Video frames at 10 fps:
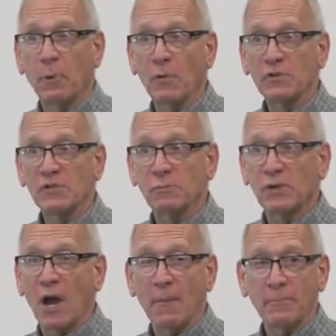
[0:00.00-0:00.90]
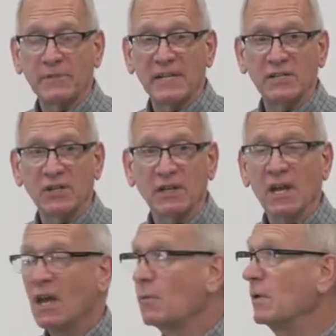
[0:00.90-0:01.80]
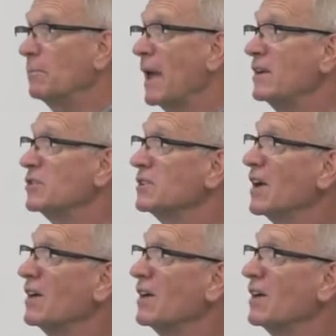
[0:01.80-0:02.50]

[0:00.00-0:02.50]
post-pre-op teaching. When patients